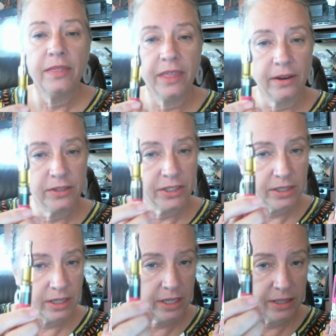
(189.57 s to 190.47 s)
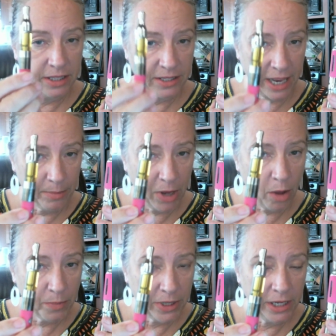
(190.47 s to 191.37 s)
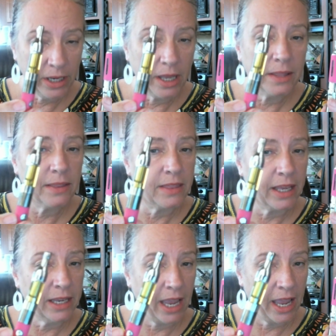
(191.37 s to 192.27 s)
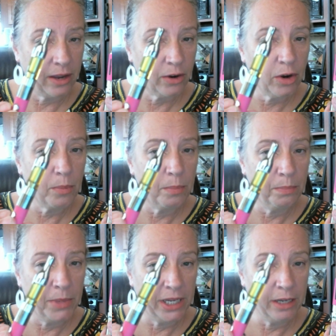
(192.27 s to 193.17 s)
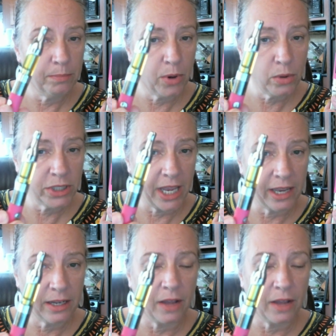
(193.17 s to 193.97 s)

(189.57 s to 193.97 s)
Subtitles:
there's the same company, the Kanger Mini Protank.